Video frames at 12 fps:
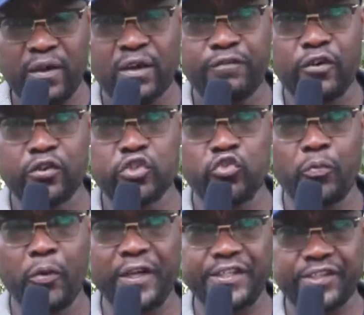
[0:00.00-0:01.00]
for two
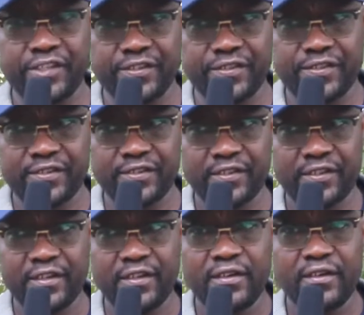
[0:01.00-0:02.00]
politicians,
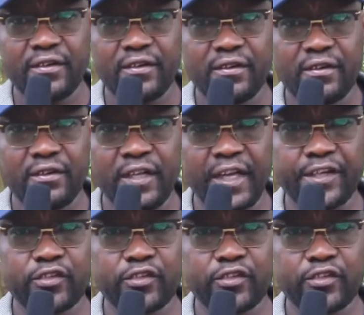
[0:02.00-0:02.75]
the late